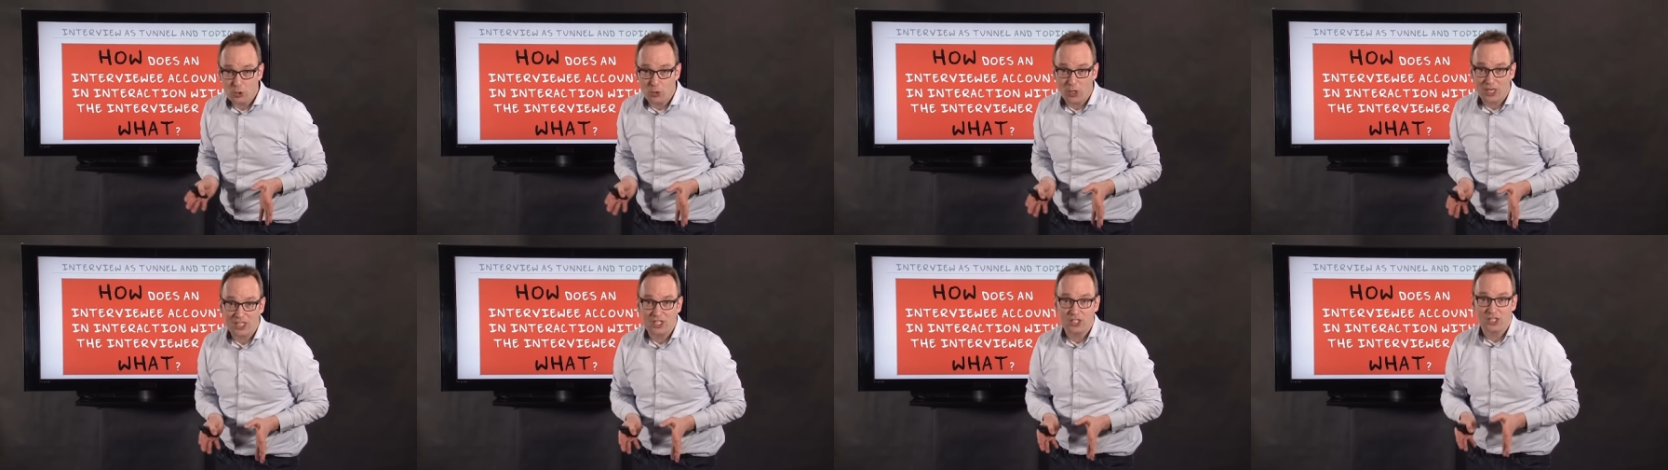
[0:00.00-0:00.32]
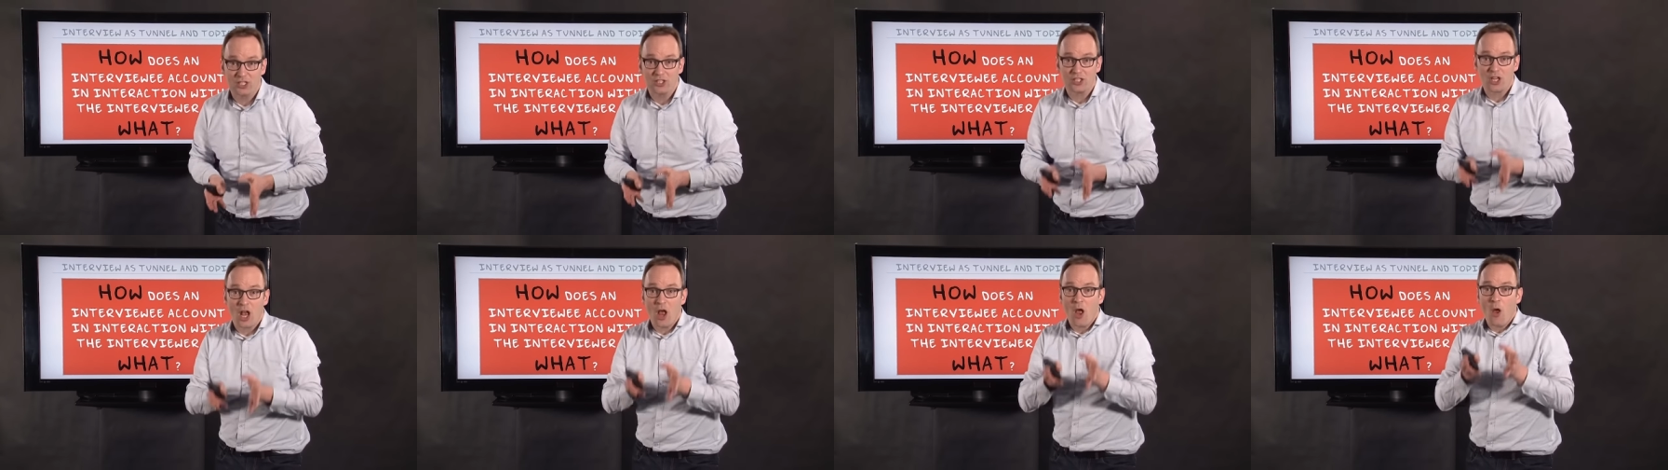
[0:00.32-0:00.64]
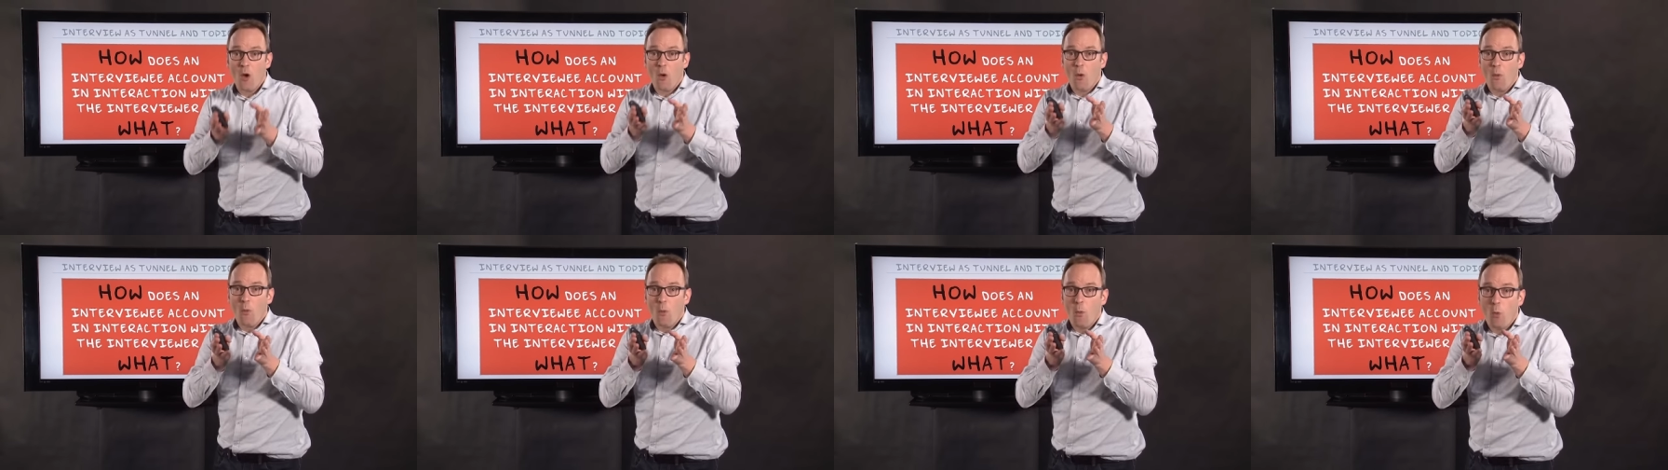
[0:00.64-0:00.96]
questions
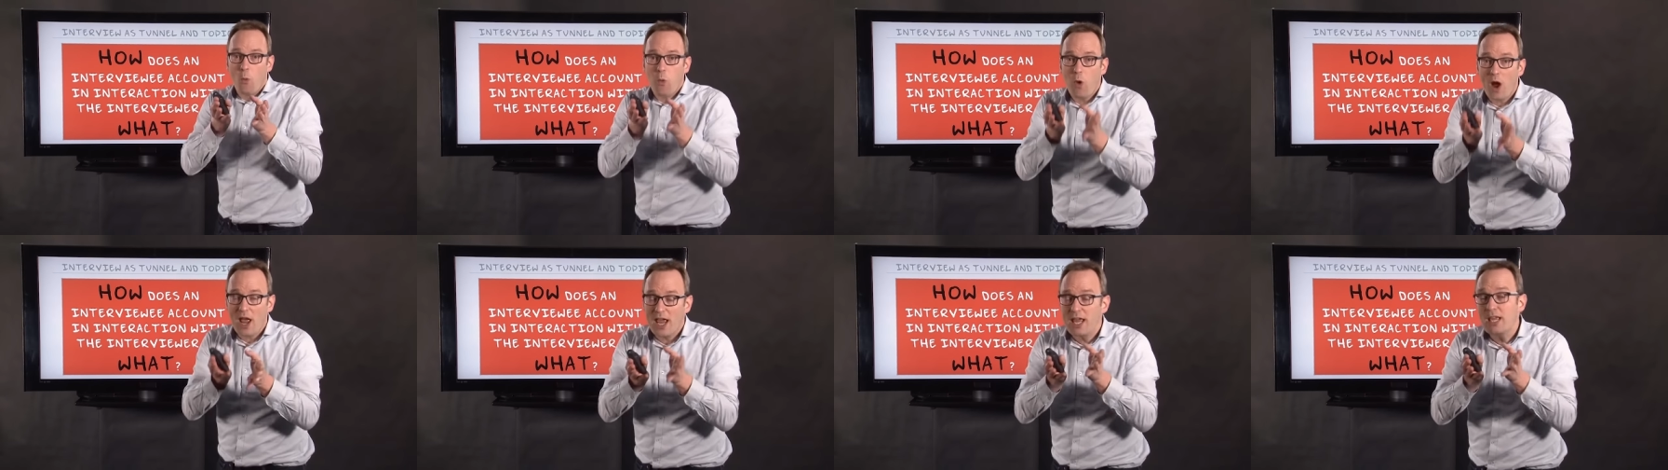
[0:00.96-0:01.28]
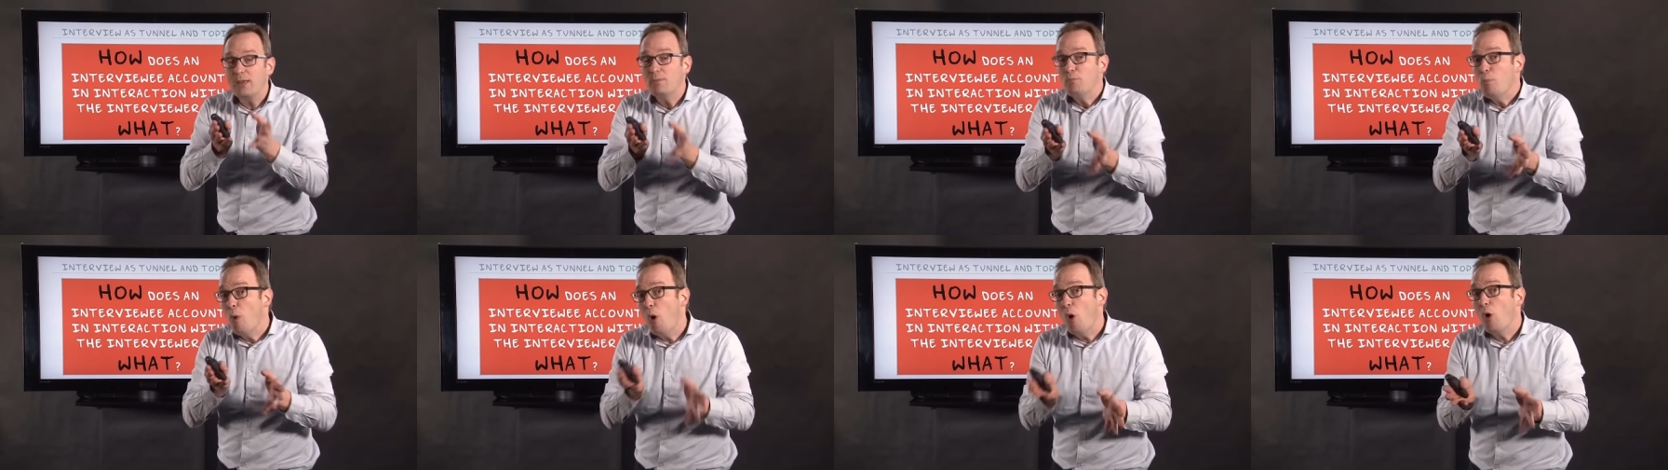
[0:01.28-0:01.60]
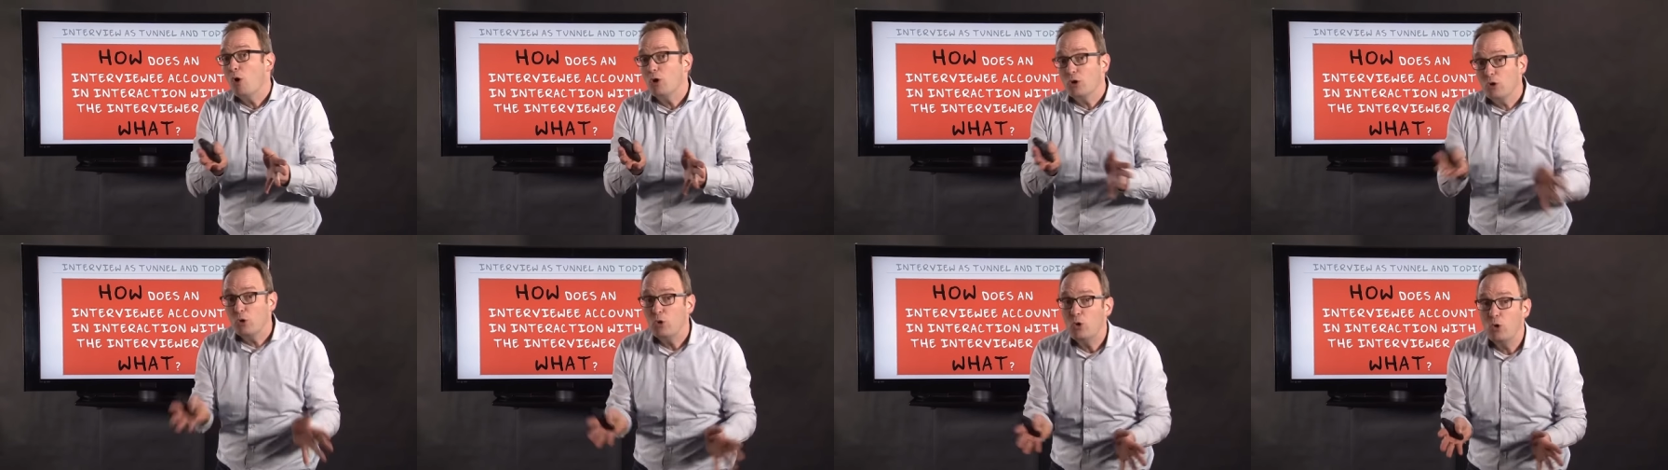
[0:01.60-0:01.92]
way
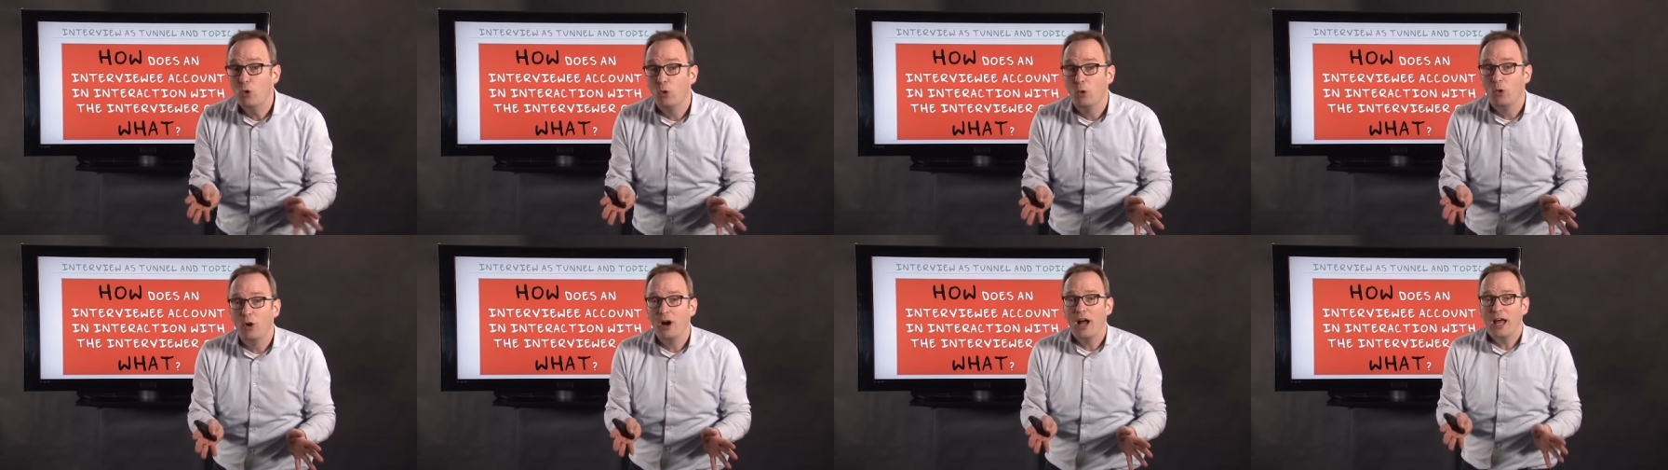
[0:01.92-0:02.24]
more cool